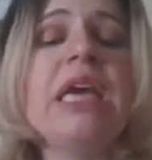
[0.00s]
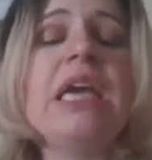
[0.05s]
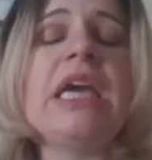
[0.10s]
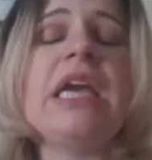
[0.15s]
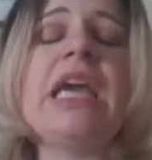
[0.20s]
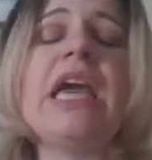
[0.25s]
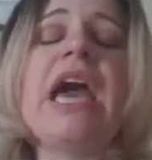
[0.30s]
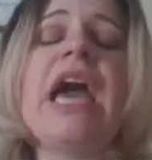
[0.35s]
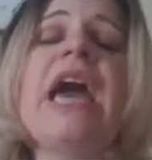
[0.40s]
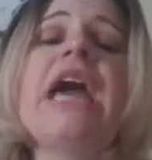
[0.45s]

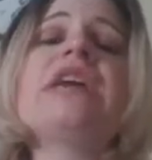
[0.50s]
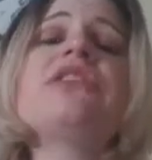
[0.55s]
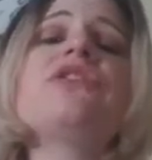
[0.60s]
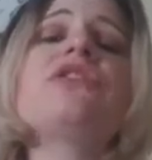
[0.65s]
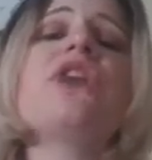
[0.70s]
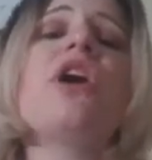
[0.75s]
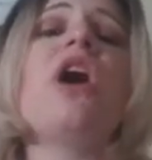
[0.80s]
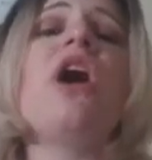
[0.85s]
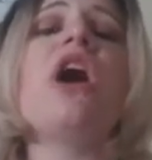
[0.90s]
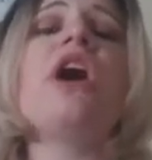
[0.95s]
He asked
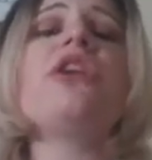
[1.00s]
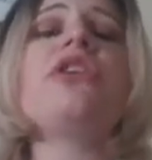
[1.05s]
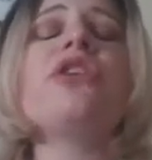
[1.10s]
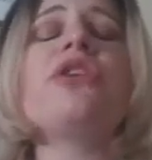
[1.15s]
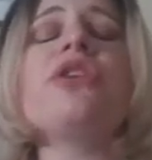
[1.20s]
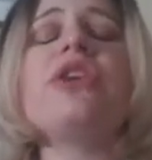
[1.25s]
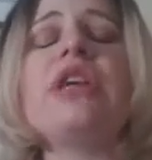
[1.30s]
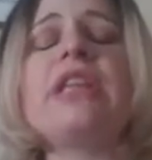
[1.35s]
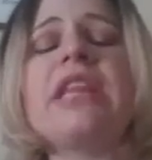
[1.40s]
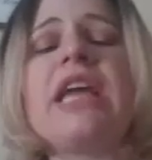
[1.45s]
God
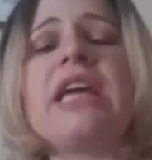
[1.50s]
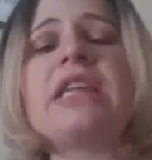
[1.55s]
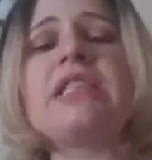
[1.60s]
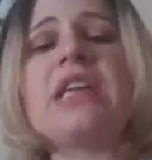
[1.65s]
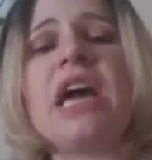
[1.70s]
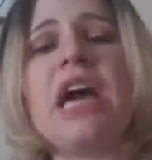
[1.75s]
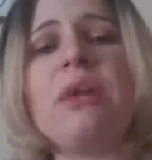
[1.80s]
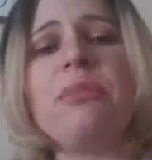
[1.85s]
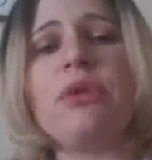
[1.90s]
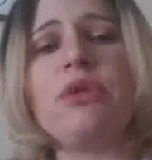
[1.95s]
during that
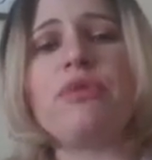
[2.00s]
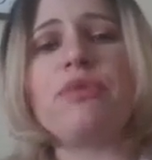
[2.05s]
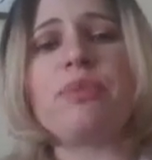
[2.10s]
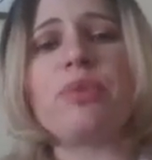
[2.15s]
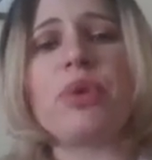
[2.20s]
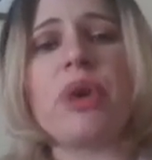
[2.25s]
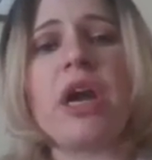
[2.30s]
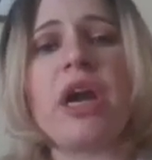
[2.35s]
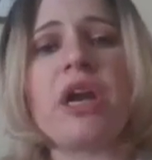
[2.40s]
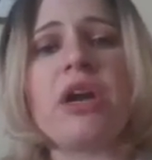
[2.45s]
time of
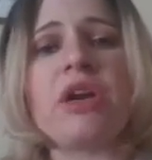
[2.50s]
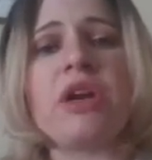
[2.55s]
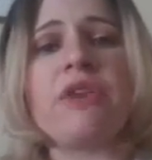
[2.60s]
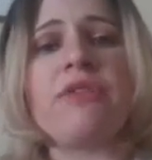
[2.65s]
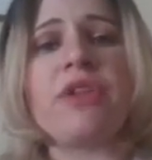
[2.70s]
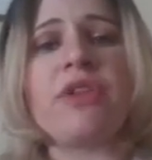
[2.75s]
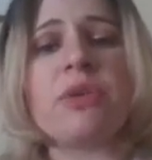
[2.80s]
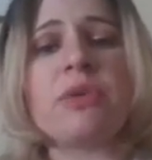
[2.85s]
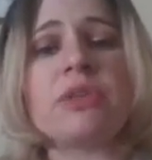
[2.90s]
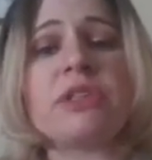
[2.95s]
prayer if
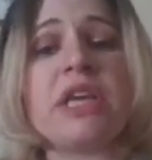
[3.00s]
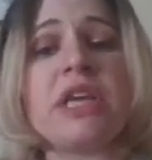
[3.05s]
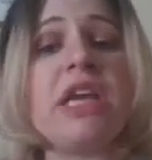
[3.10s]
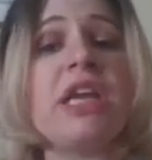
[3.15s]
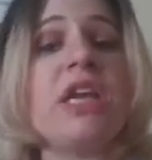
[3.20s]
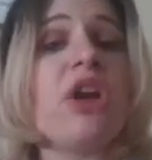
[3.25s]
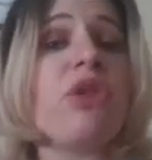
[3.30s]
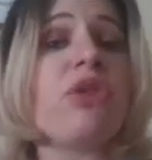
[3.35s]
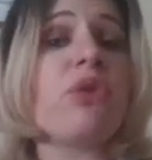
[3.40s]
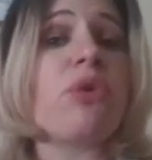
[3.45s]
there was
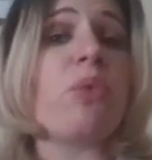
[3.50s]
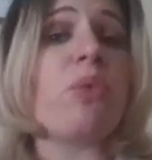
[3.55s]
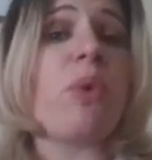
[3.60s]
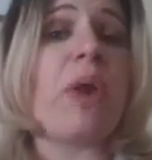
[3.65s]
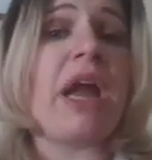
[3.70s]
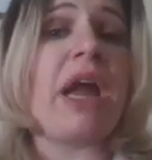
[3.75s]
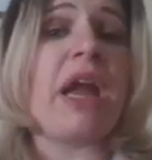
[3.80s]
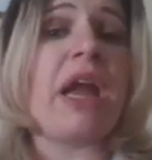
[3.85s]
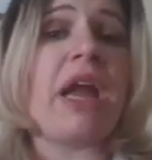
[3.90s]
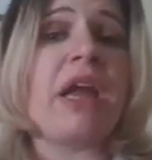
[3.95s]
any other
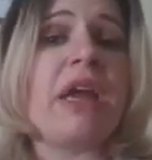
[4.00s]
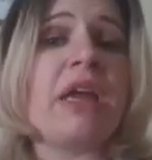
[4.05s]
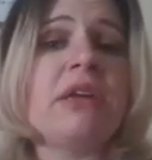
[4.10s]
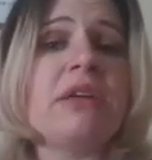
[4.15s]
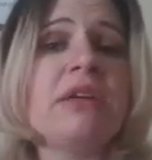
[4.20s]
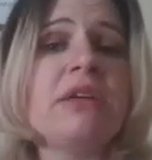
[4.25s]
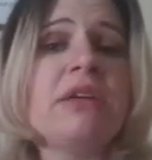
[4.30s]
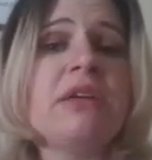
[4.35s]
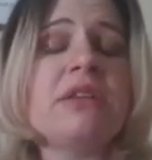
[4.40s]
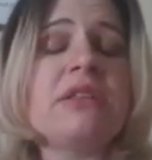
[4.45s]
way
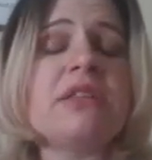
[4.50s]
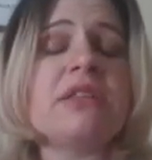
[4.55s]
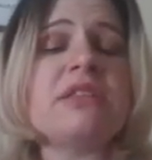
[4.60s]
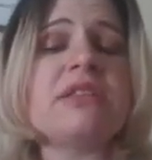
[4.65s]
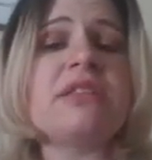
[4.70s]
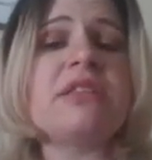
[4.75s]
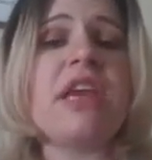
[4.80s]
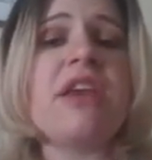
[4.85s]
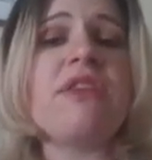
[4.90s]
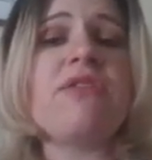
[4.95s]
to
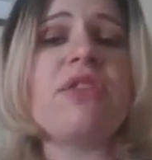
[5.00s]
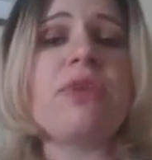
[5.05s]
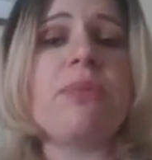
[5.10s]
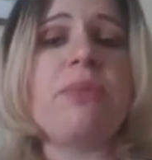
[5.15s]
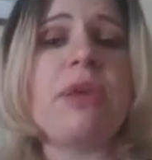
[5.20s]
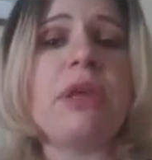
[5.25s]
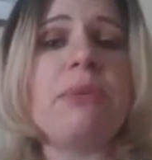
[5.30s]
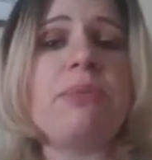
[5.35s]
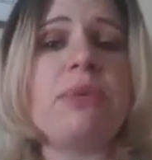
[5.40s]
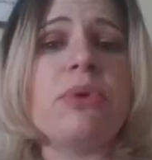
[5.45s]
save the
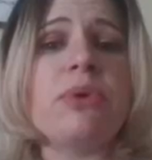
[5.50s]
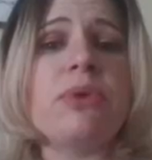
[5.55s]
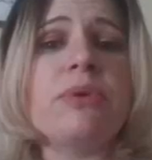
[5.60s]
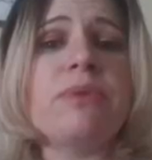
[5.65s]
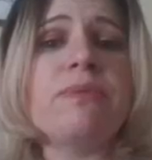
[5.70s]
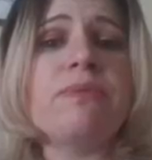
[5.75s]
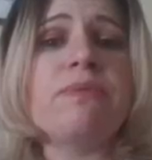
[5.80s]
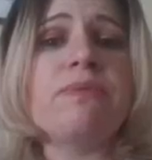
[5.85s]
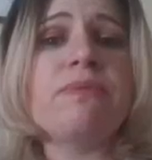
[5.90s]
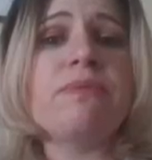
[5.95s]
people,
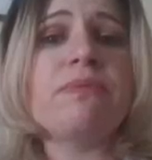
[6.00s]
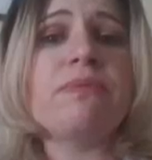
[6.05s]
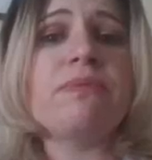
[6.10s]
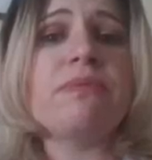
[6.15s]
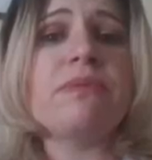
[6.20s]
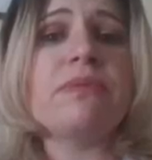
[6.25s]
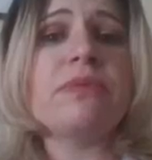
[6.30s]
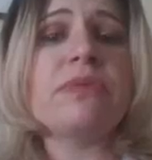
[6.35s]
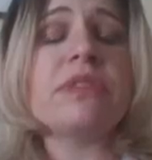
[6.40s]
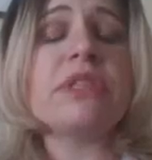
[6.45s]

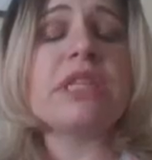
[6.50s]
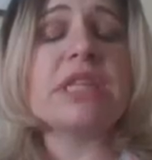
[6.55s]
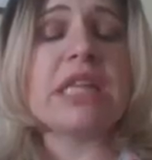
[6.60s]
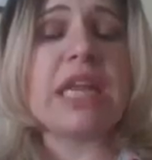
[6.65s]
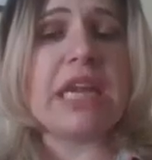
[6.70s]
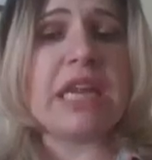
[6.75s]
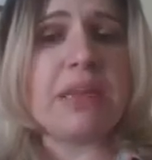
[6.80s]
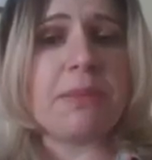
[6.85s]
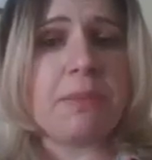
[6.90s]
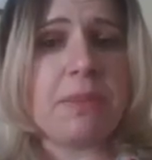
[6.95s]
to
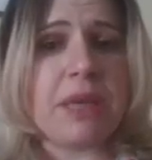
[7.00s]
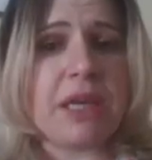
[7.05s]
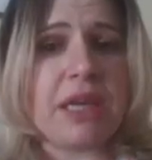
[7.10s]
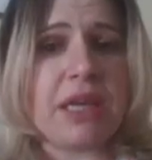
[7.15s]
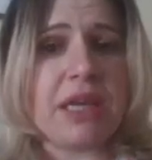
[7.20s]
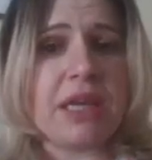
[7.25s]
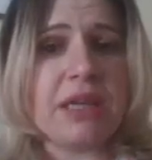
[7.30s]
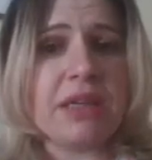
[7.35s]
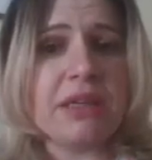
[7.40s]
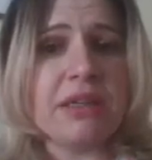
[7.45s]
let it
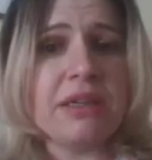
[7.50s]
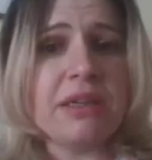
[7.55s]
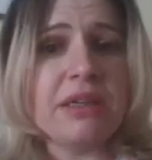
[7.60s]
be.